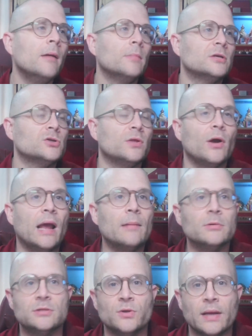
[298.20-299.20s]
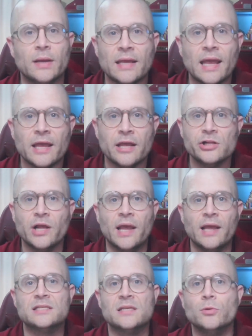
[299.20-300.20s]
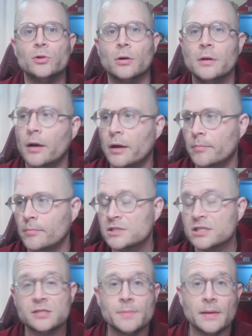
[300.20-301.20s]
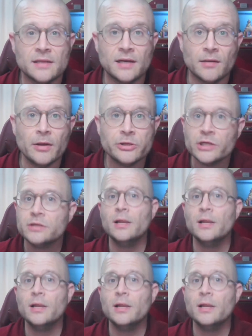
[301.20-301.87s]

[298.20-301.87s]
So they're able to engage in similar suspended animation